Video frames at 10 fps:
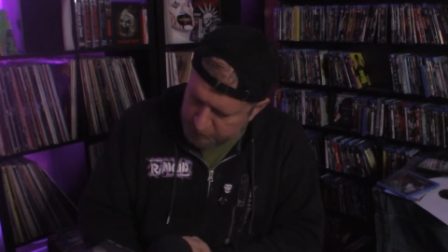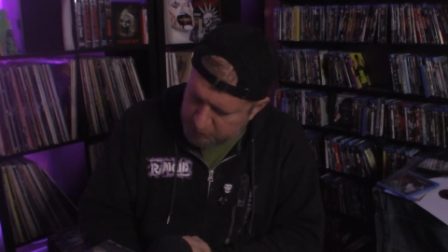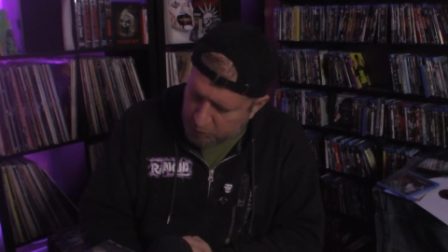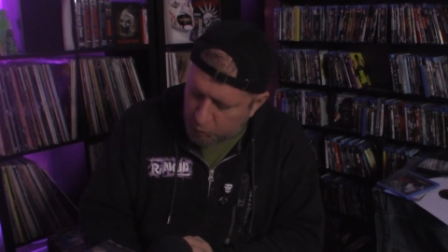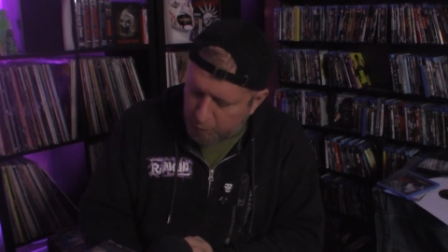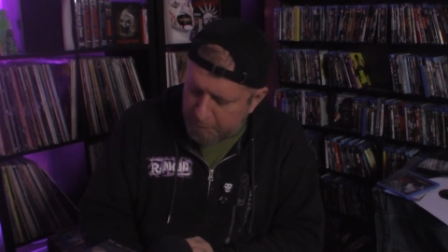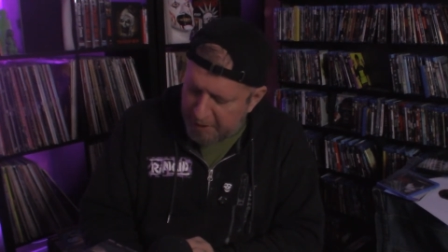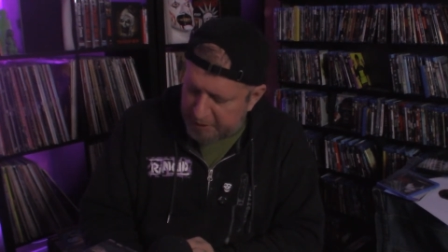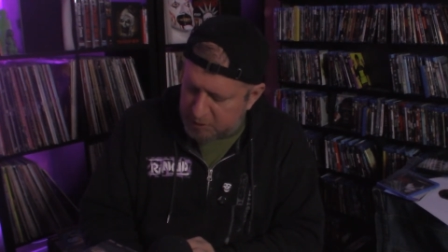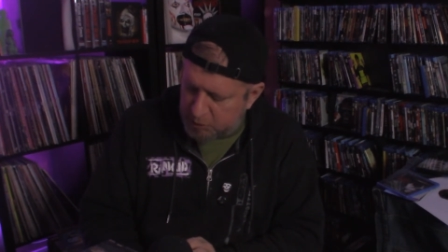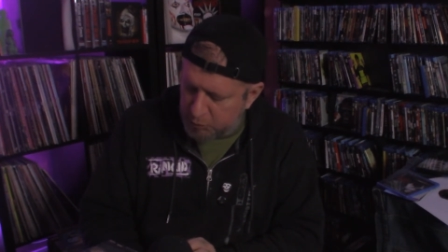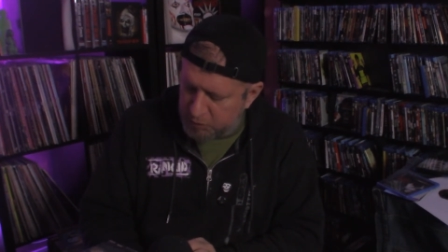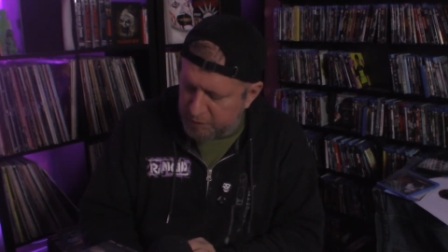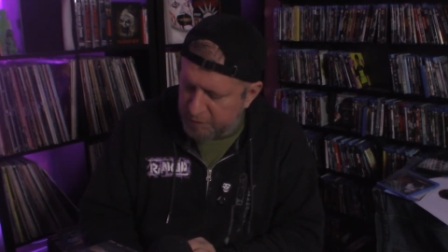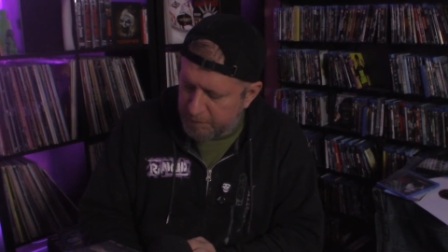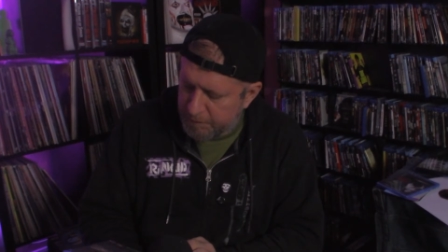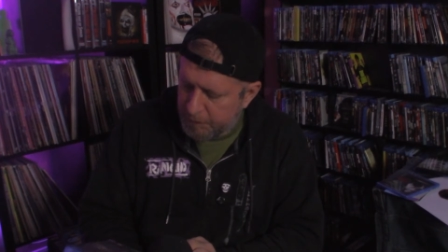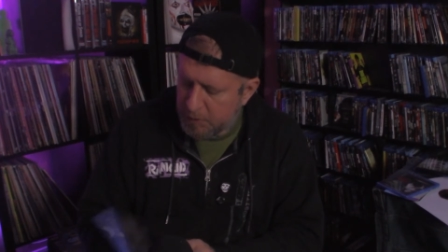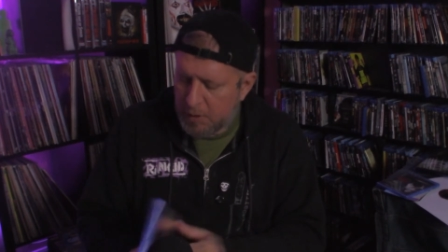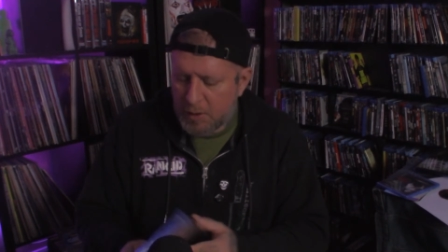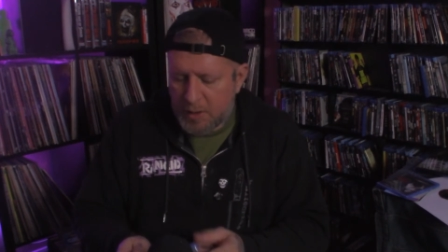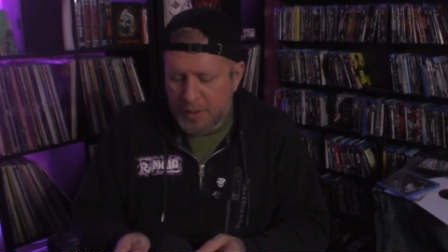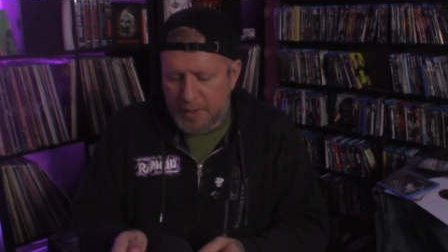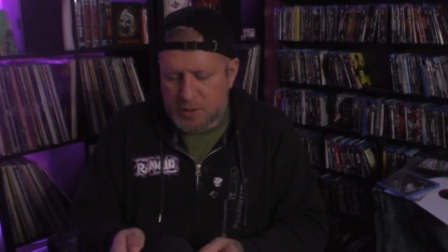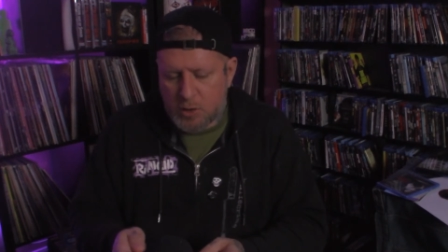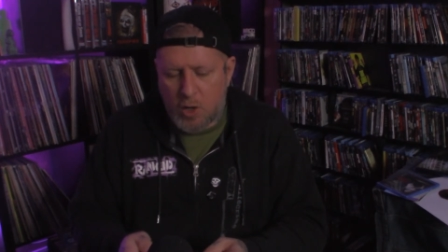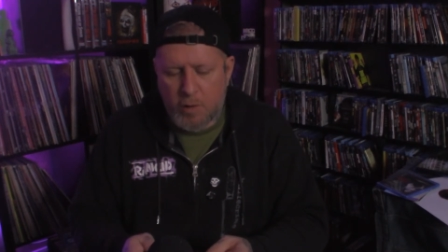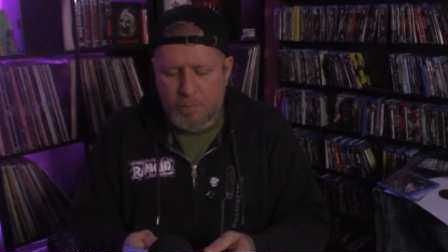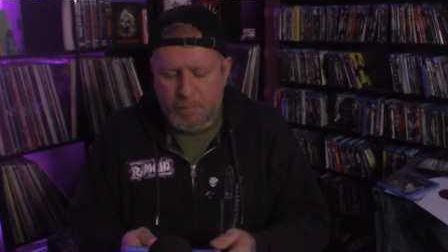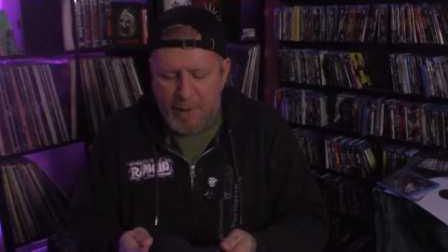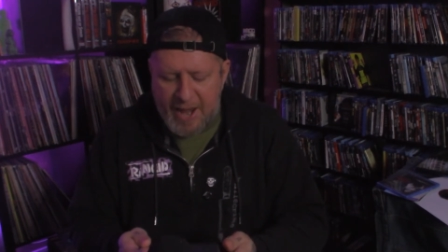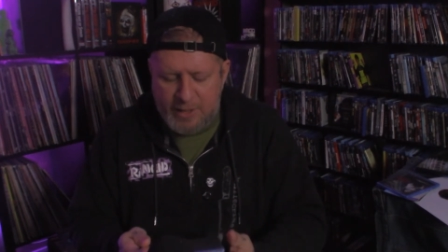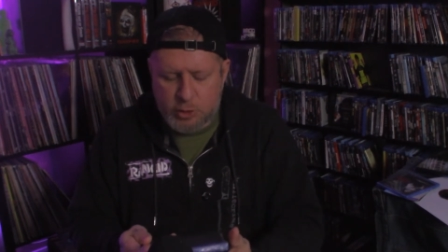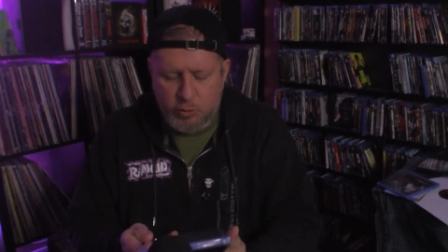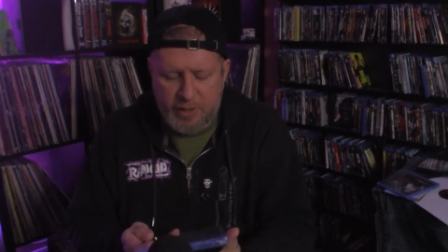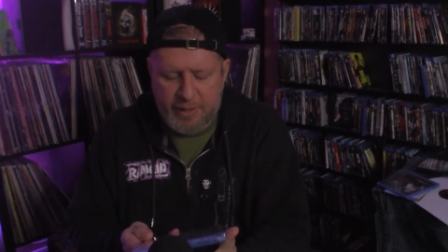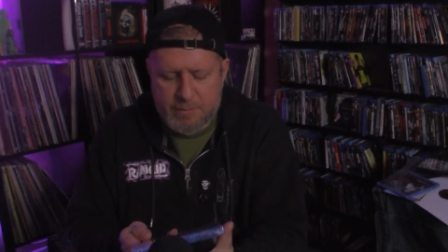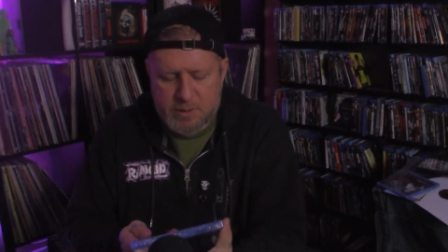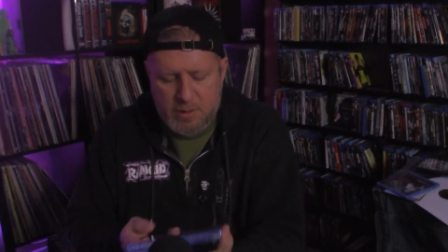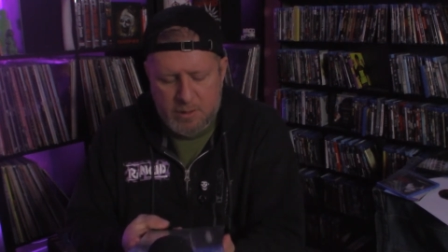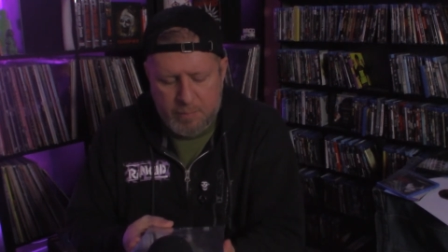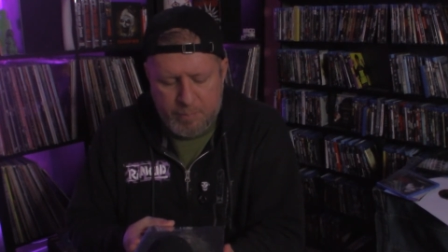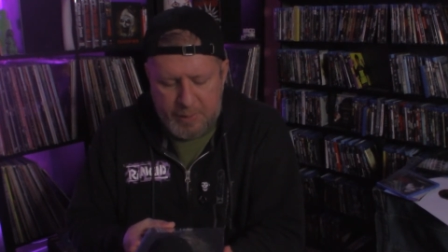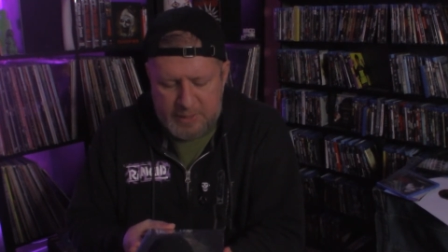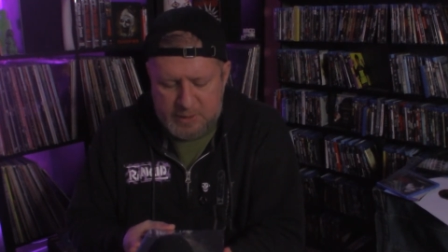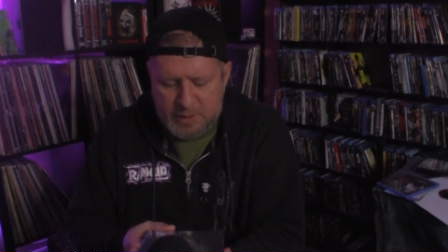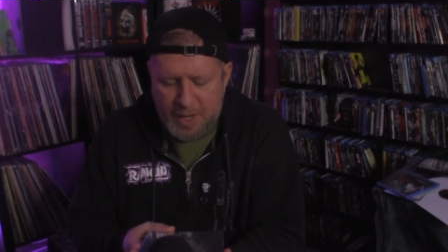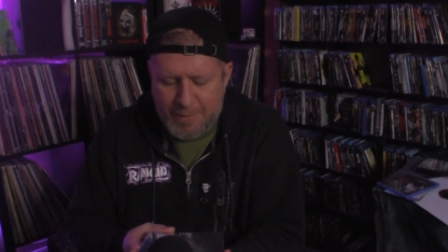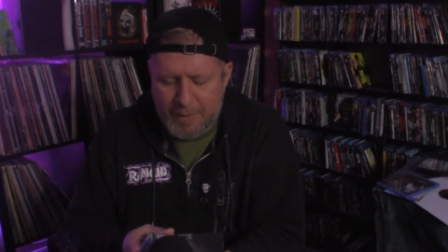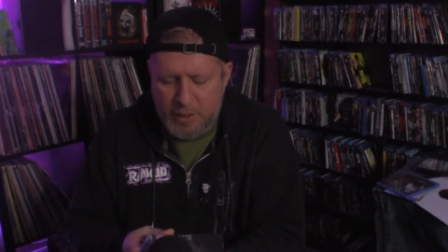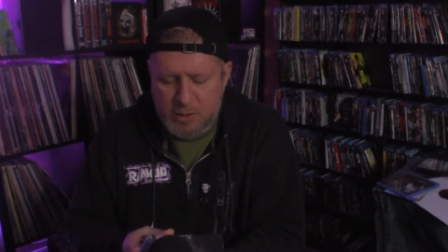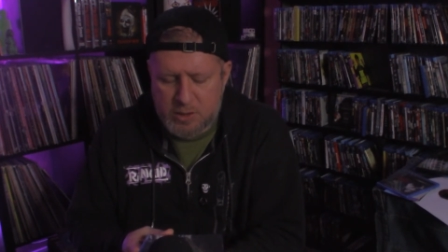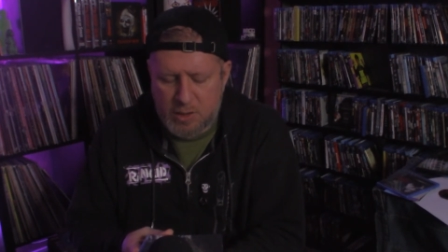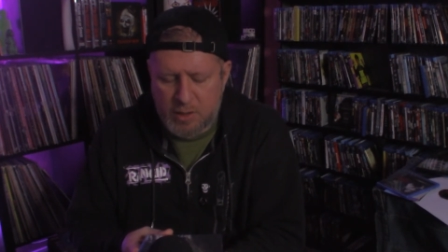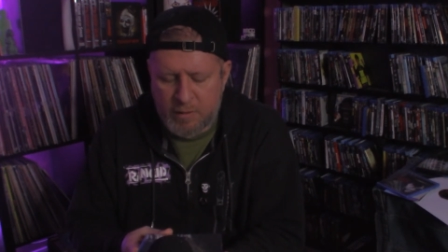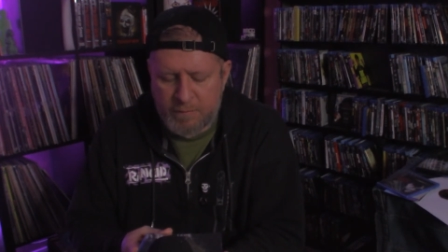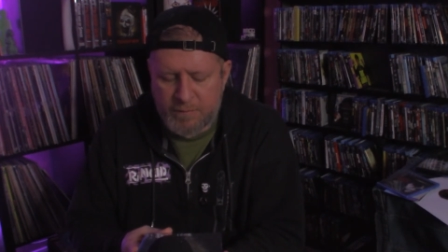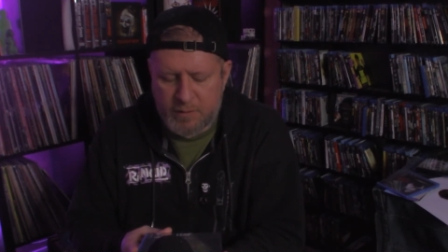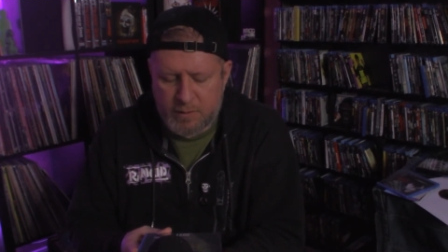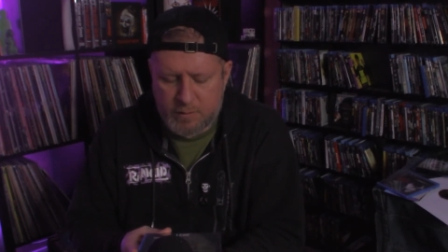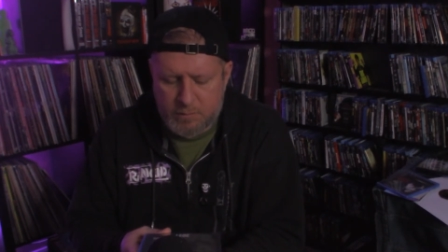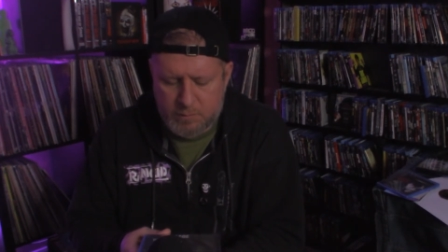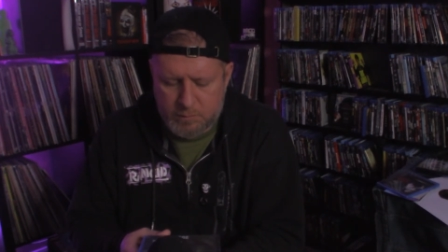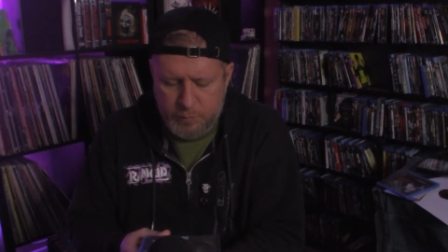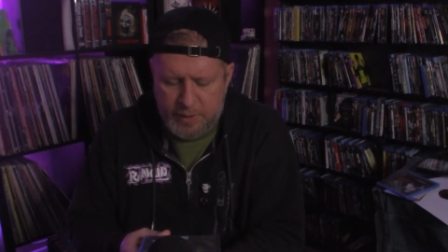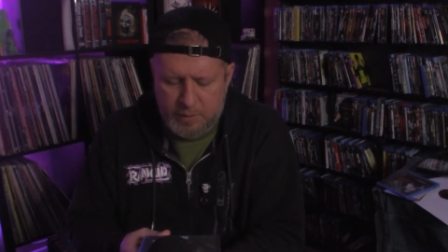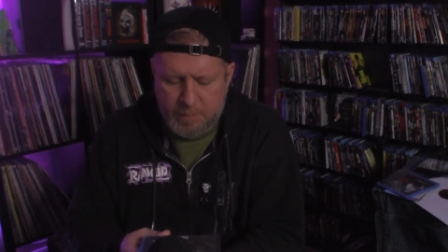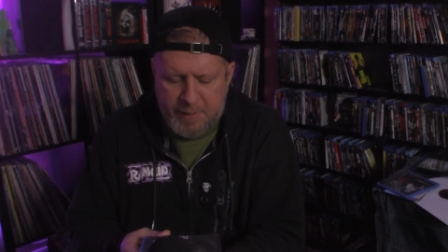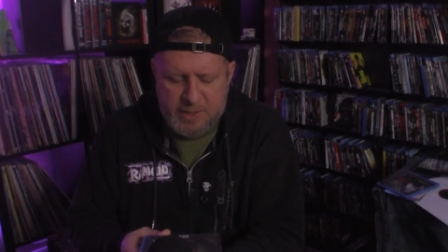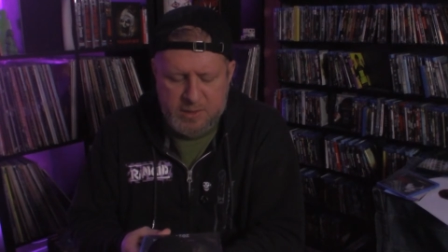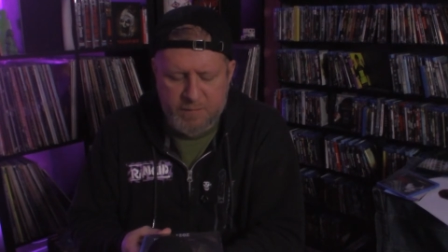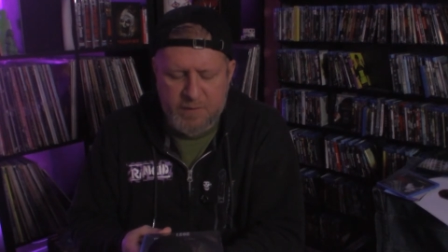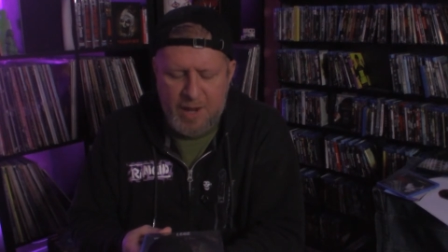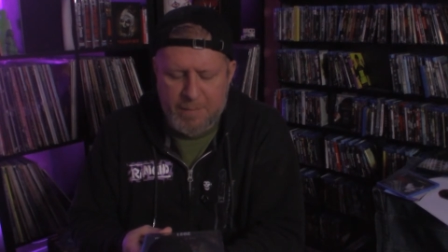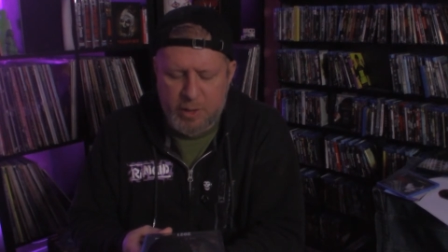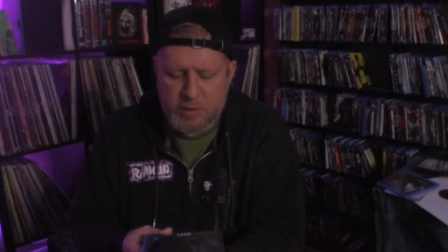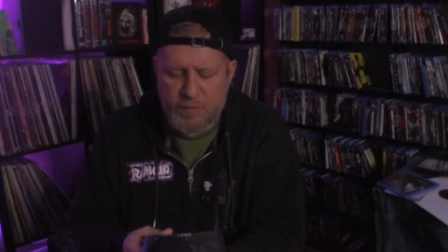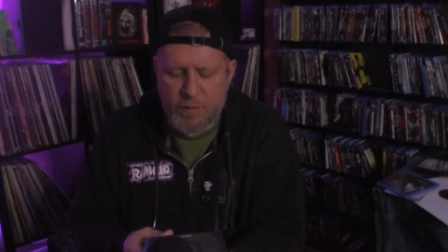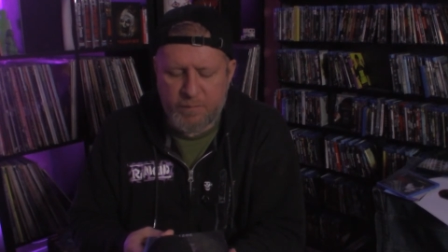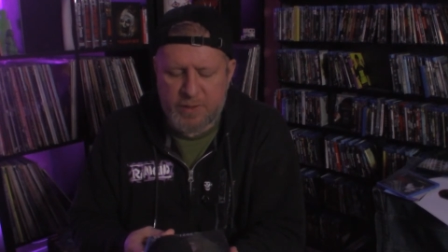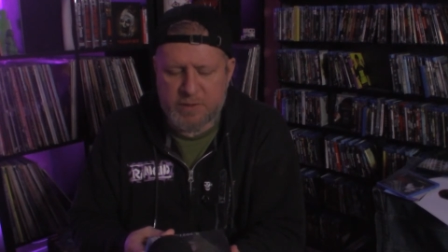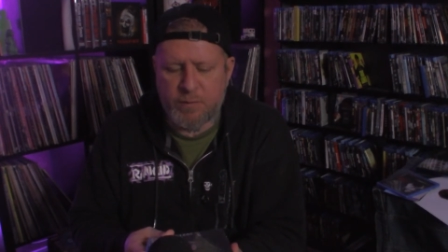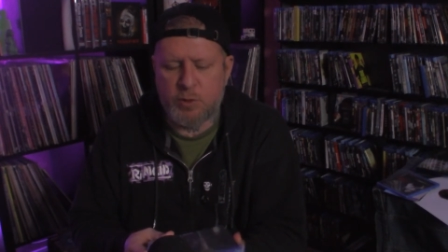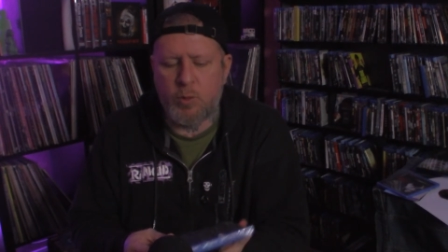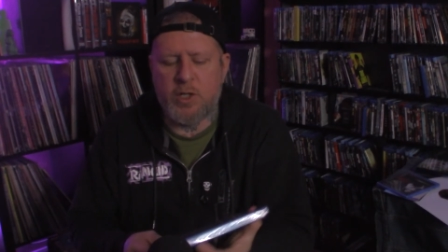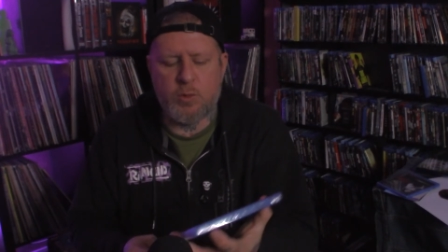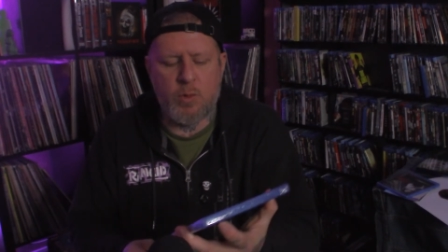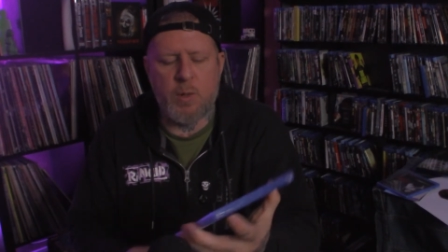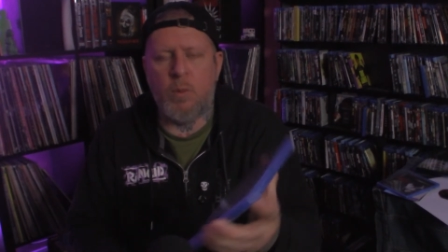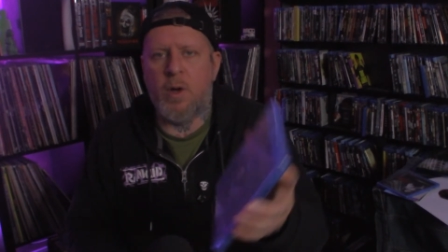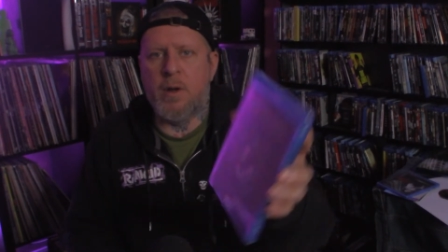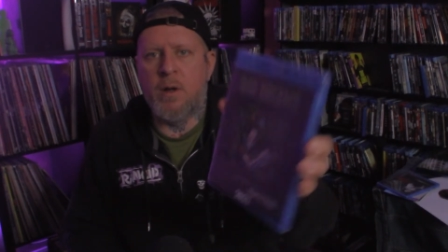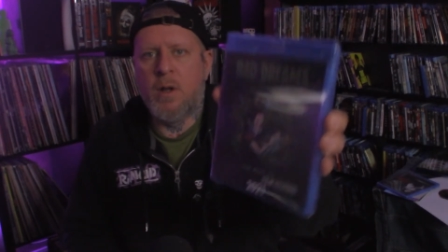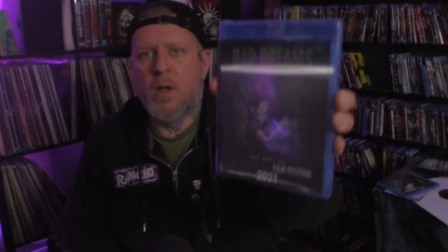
is the horror pack exclusive. It's called Bad Dreams, the best nightmares of wait, the best of nightmares film festival 2021.